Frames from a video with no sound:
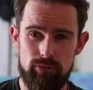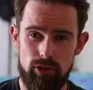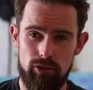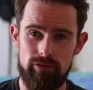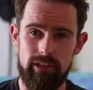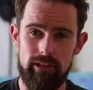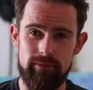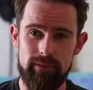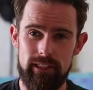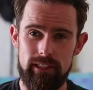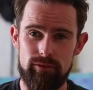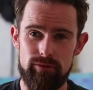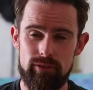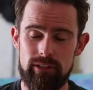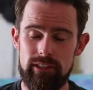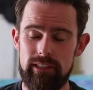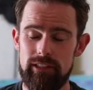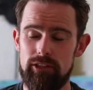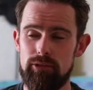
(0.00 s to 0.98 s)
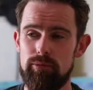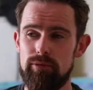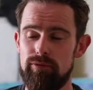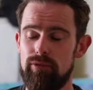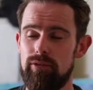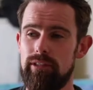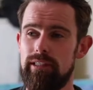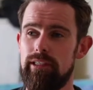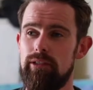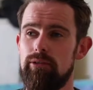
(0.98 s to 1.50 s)
program there for kids
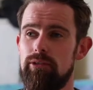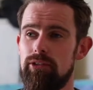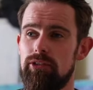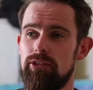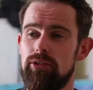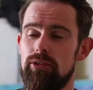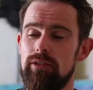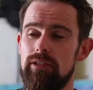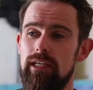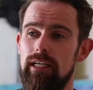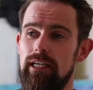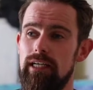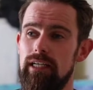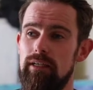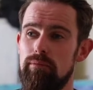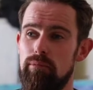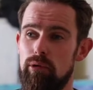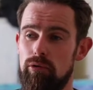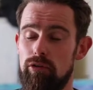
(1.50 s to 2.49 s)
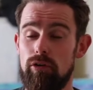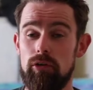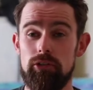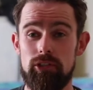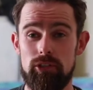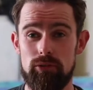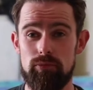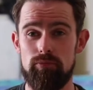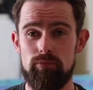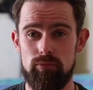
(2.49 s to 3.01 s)
before they go to school. But we're
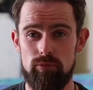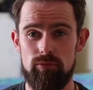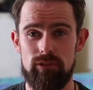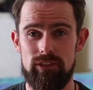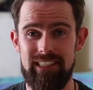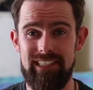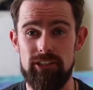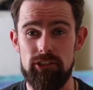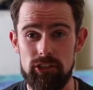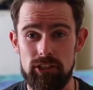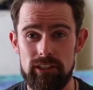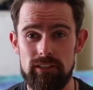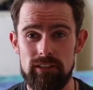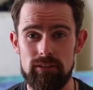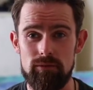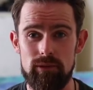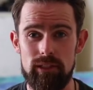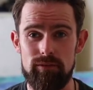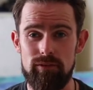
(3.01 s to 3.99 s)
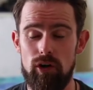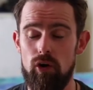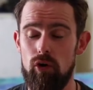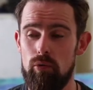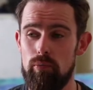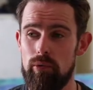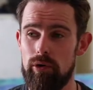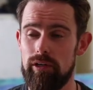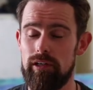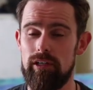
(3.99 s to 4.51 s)
also teaching, and we have a
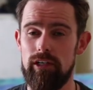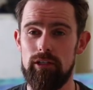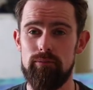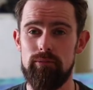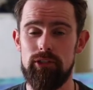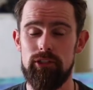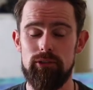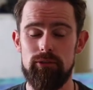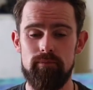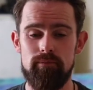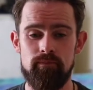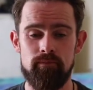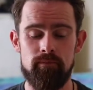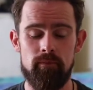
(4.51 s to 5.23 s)
homework club too.